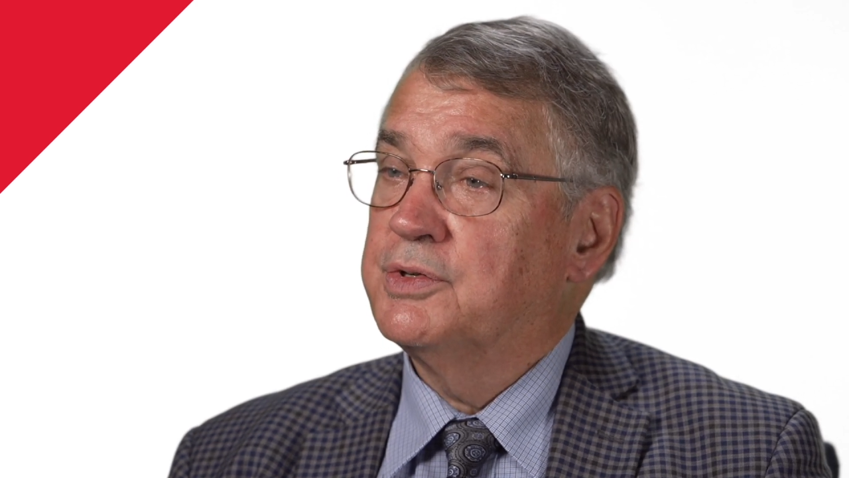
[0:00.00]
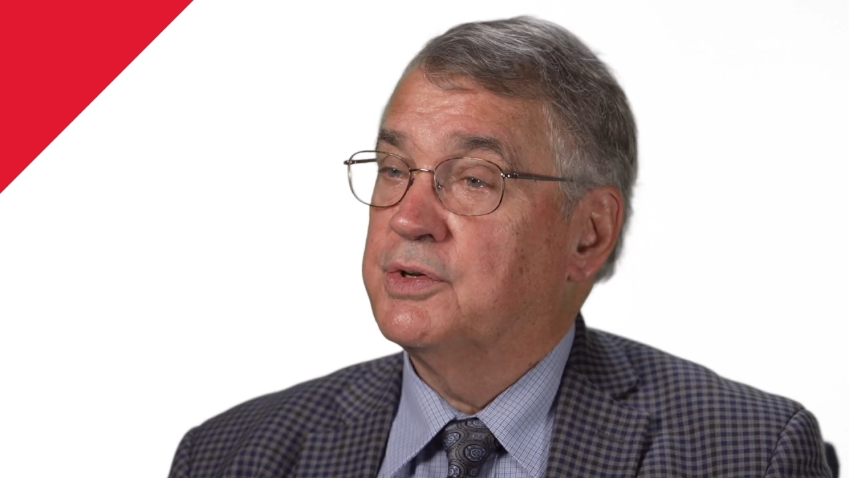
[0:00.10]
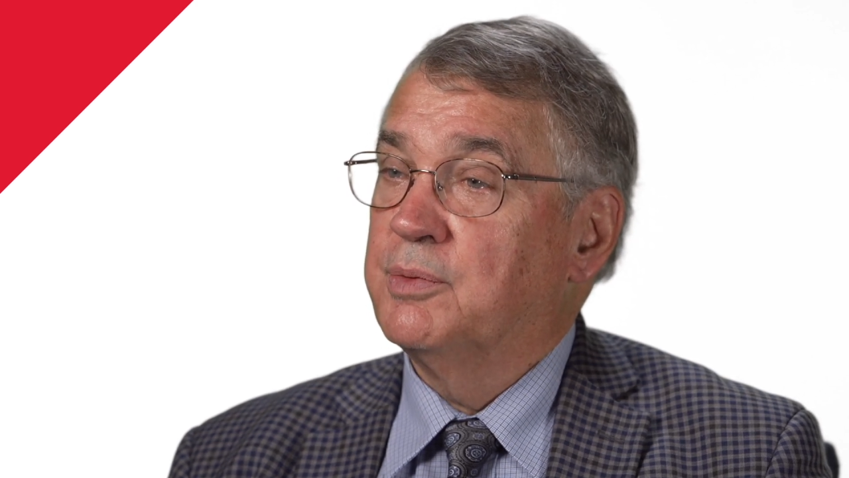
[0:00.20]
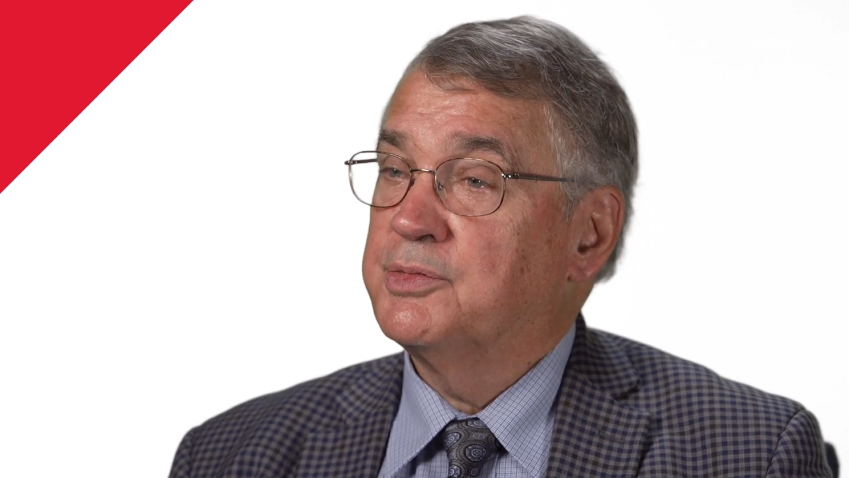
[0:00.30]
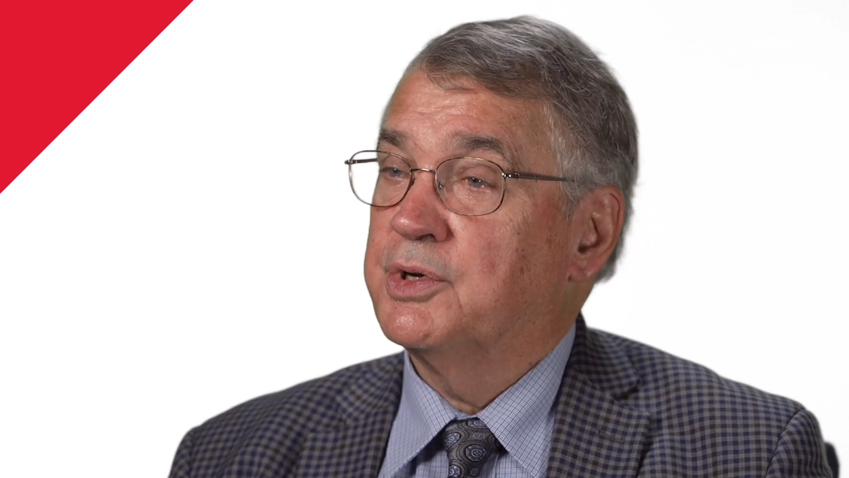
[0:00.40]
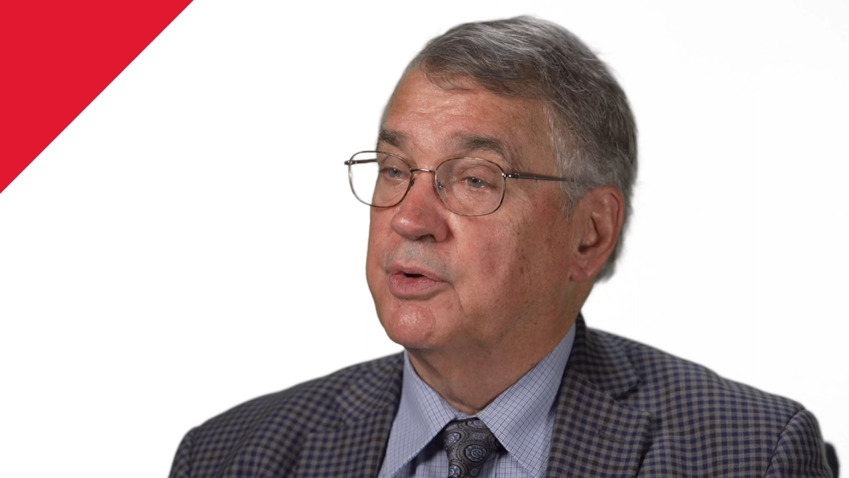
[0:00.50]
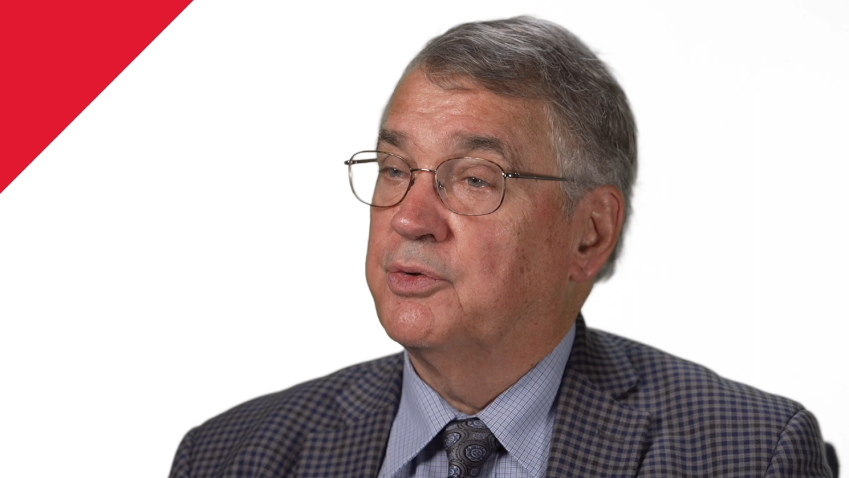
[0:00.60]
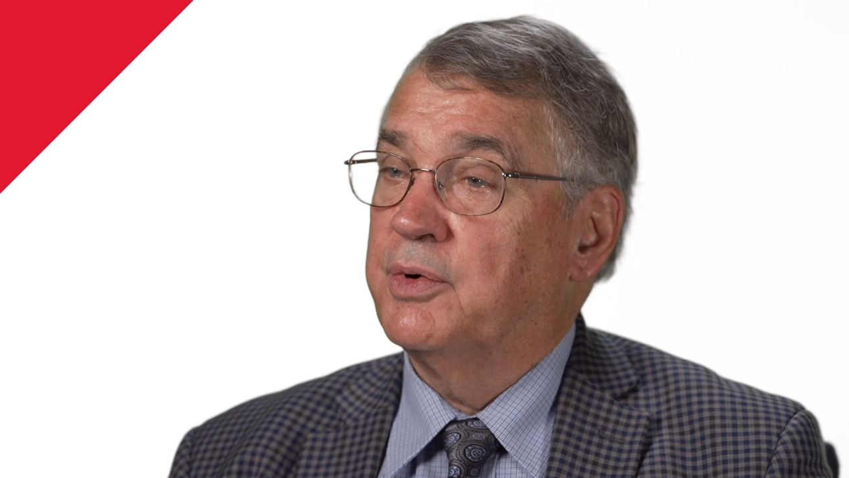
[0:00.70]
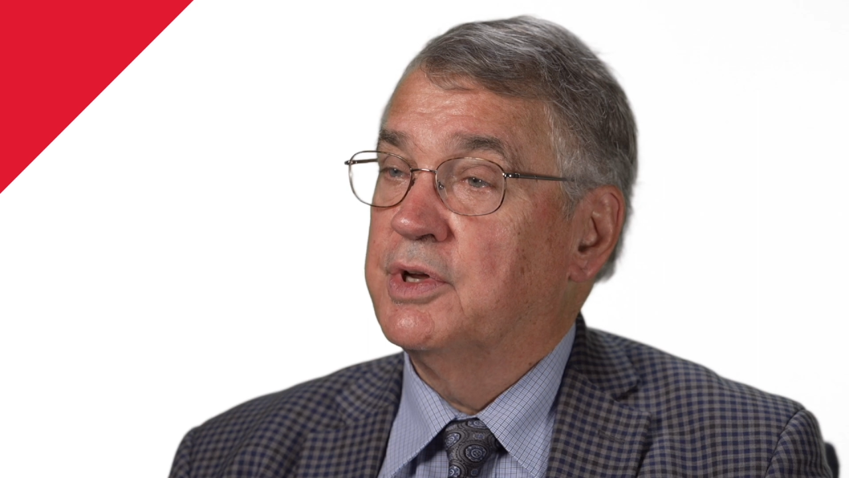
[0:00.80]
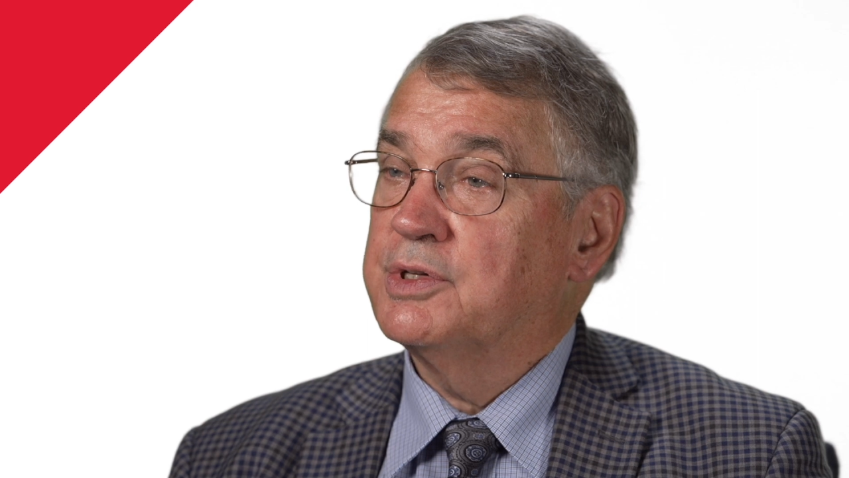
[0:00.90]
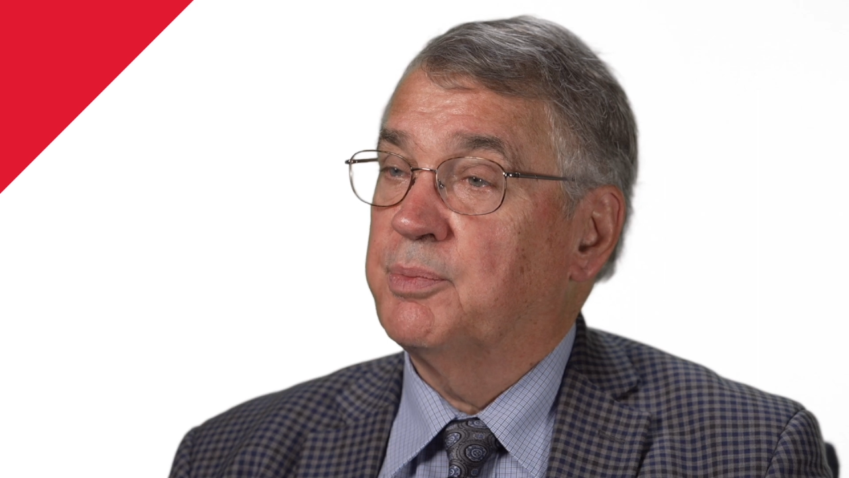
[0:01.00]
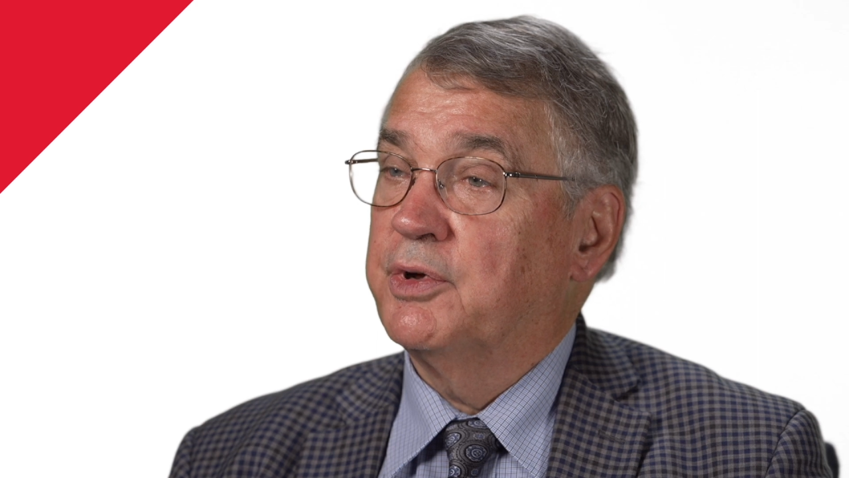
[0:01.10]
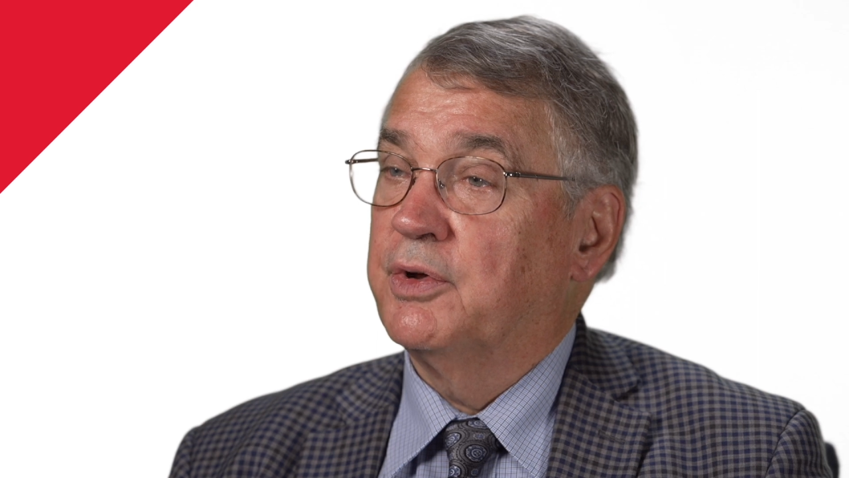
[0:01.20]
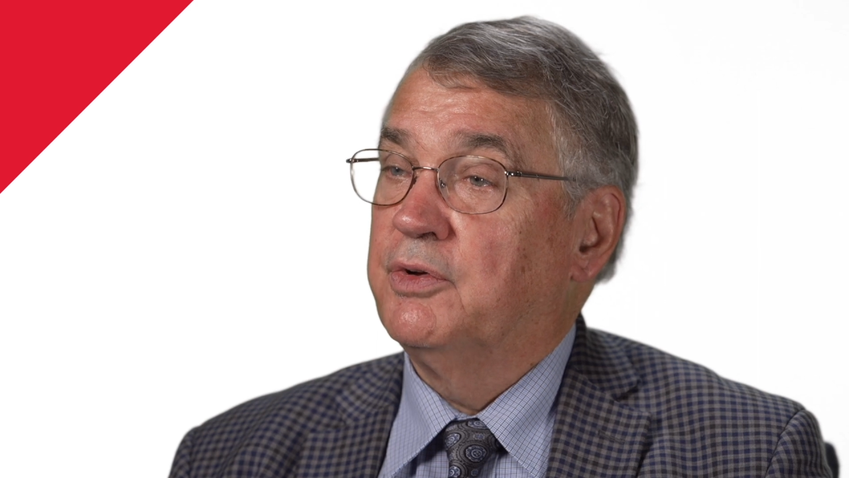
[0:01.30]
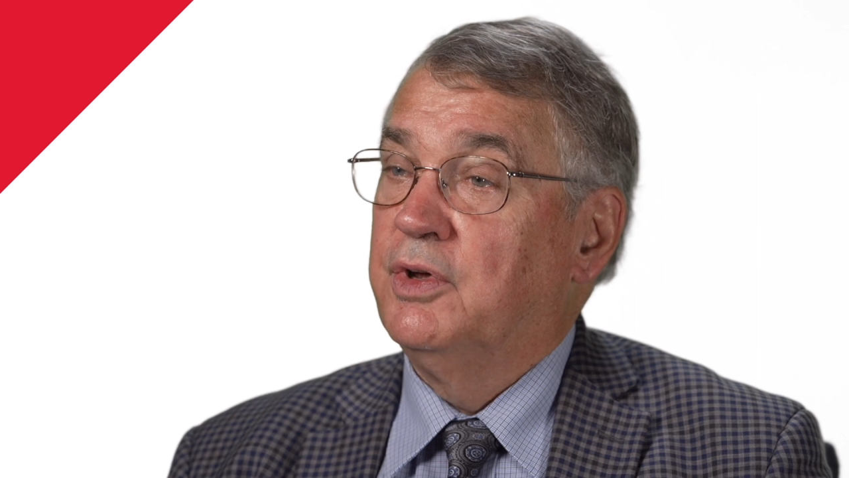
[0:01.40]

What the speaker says: stem cell transplant.